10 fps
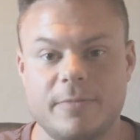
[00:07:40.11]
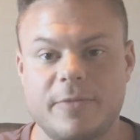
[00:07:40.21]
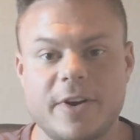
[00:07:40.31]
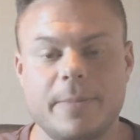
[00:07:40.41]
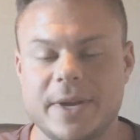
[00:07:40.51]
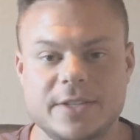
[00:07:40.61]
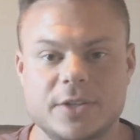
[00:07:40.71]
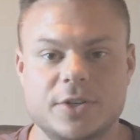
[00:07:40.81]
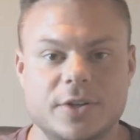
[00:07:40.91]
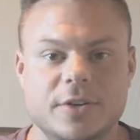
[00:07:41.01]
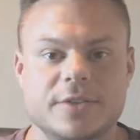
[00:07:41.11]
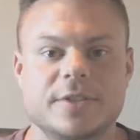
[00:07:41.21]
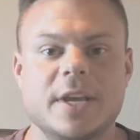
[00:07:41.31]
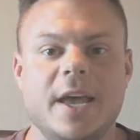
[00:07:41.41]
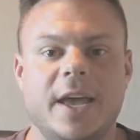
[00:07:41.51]
very basic
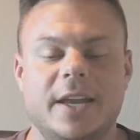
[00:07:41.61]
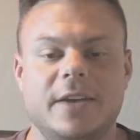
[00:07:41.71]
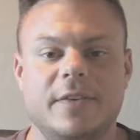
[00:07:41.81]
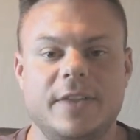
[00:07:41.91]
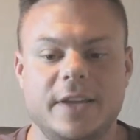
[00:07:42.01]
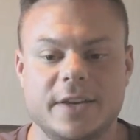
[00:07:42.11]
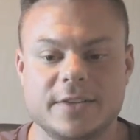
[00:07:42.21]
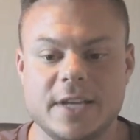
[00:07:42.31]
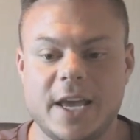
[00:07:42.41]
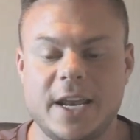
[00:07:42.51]
sugars and everything else.